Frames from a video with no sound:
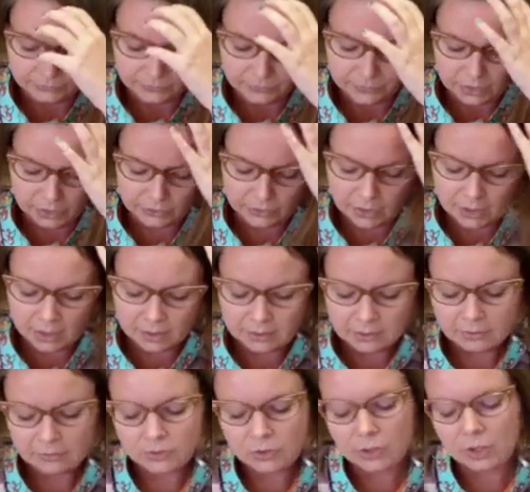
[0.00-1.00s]
Near the end
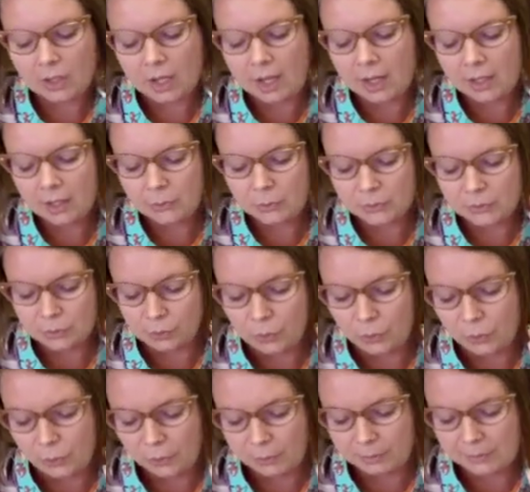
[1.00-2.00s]
of July, it was
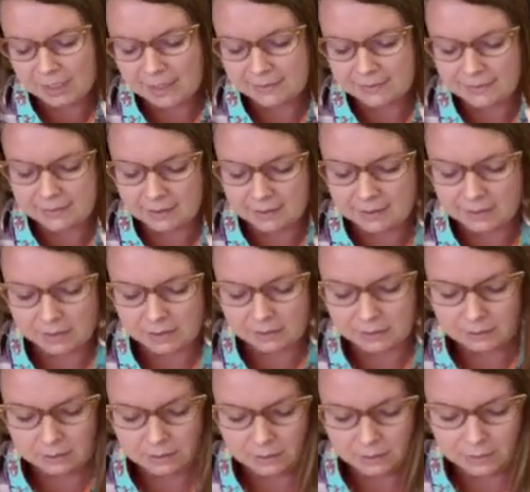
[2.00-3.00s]
warm and sunny.
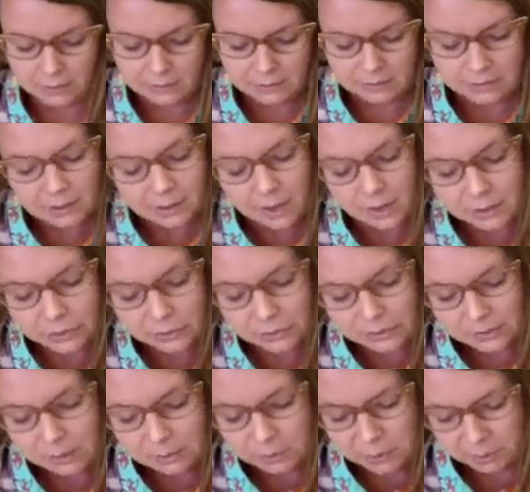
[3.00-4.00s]
Sadako
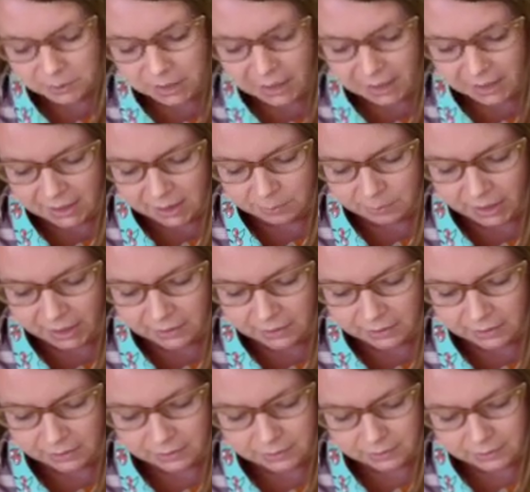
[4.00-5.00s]
seemed to be getting
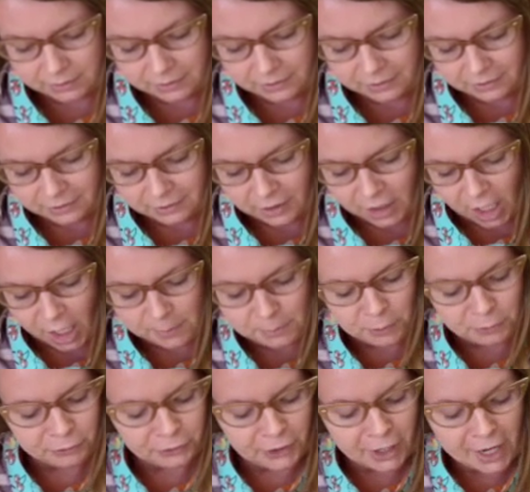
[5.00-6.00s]
better. "I'm
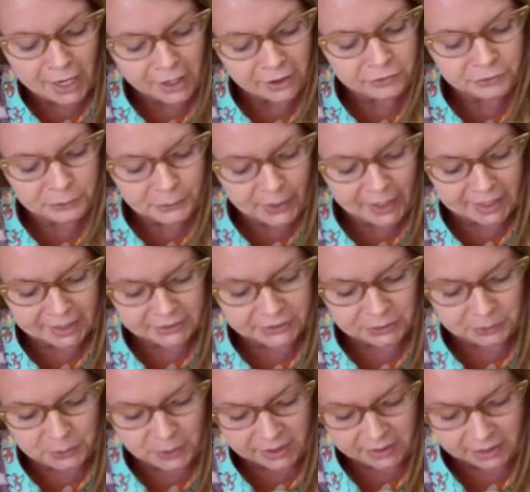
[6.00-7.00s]
over halfway
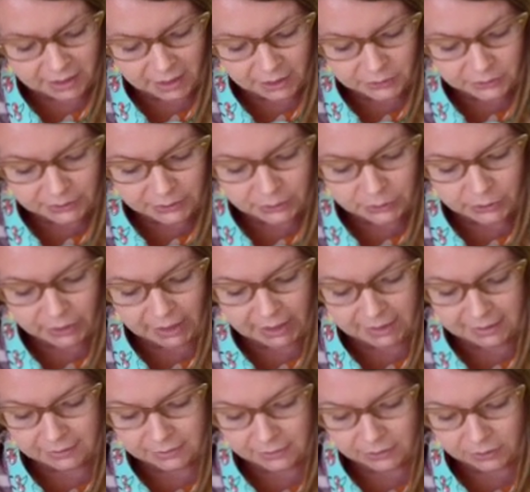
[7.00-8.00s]
to 1,000
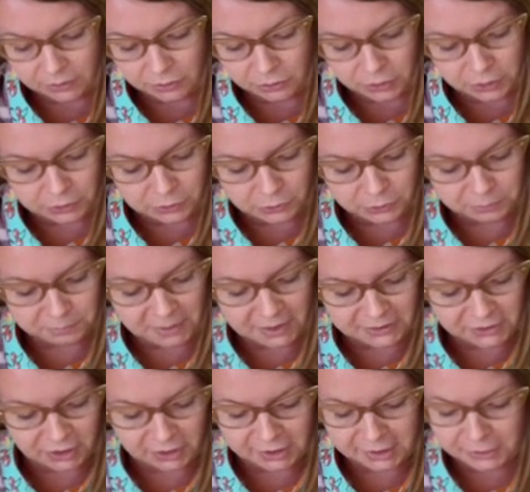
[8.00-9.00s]
cranes," she told
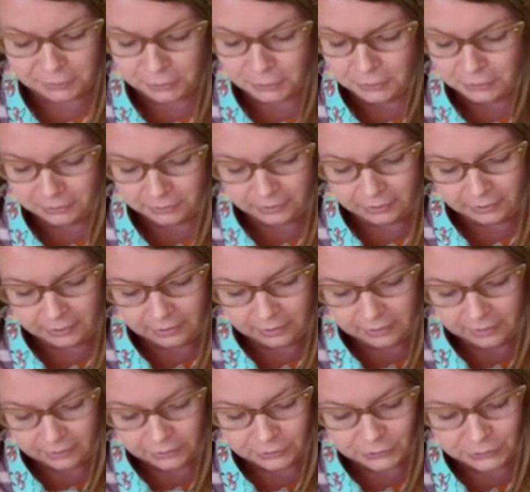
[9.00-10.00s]
Masahiro,
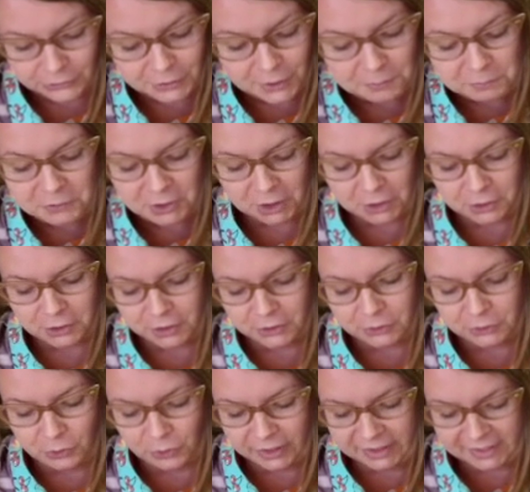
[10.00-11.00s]
"so something good
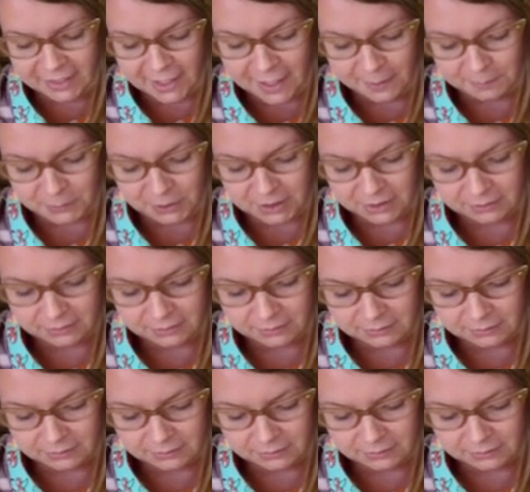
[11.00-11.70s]
is going to happen."